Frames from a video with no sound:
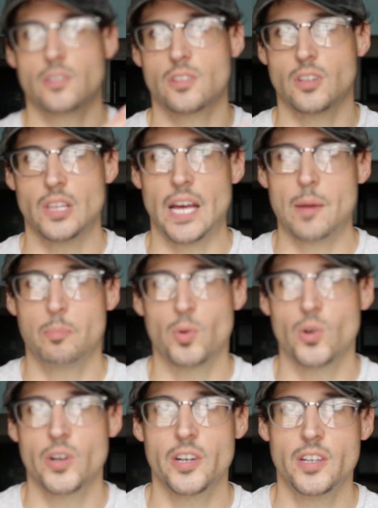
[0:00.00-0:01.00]

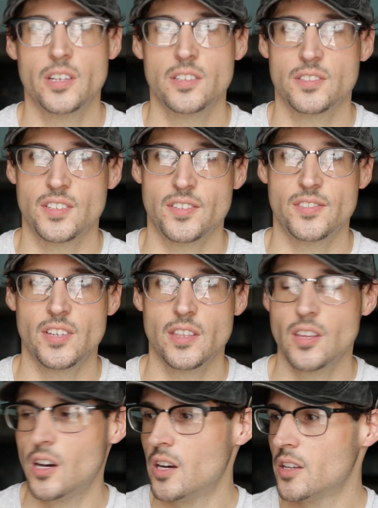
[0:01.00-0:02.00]
clapboard to sync
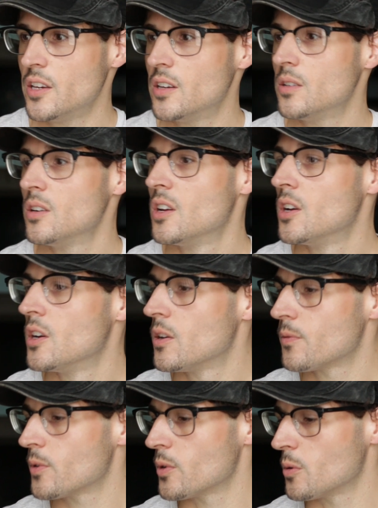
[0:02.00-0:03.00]
the audio.
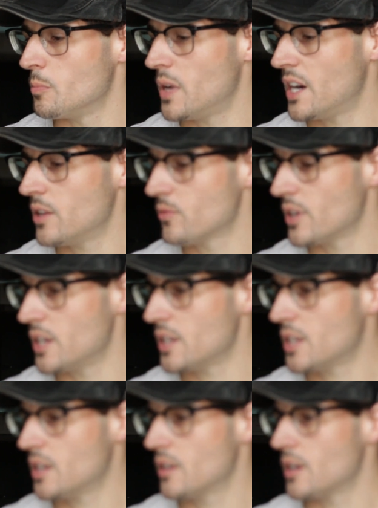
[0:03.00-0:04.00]
For mine right
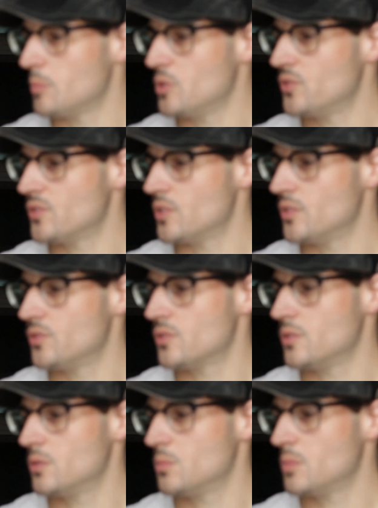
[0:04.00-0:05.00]
here, I'm using the
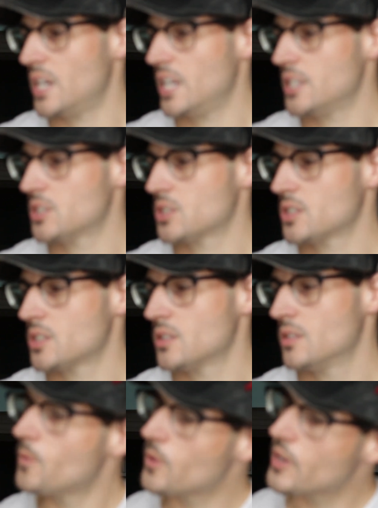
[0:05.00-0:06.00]
Zoom
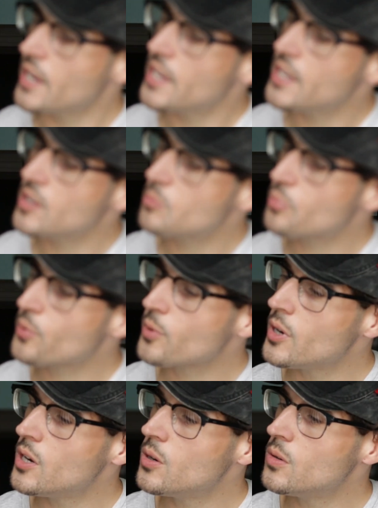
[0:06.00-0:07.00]
H4n
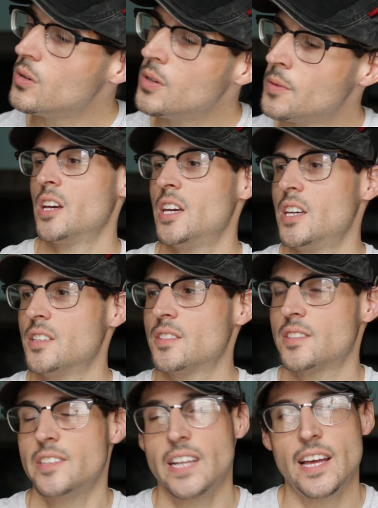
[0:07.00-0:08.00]
Pro.
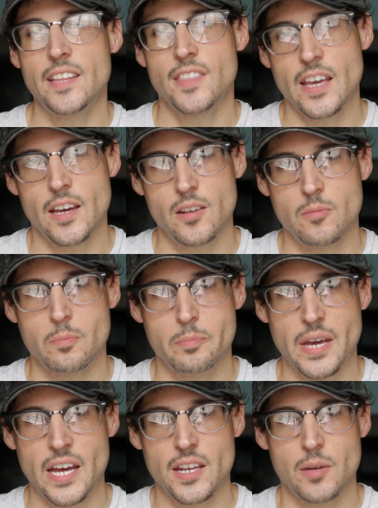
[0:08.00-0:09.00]
It's not that
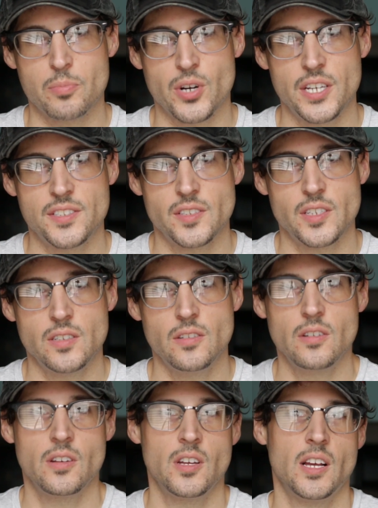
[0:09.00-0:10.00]
bad at pricing.
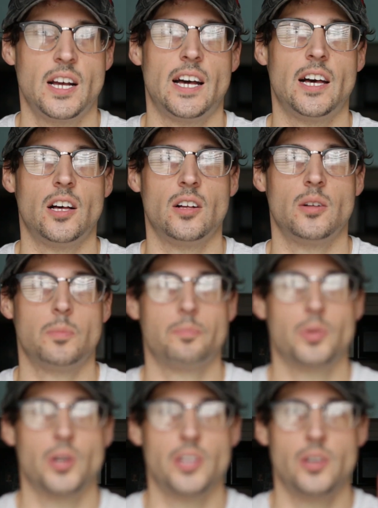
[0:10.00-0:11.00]
I'll
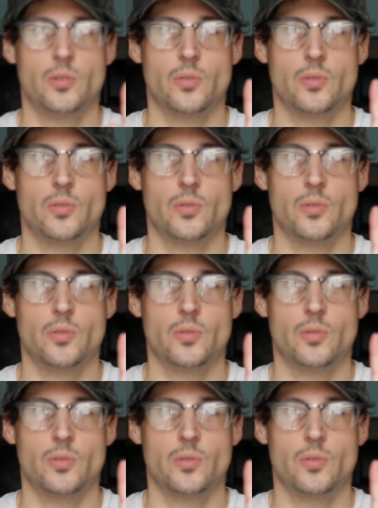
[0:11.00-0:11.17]
put it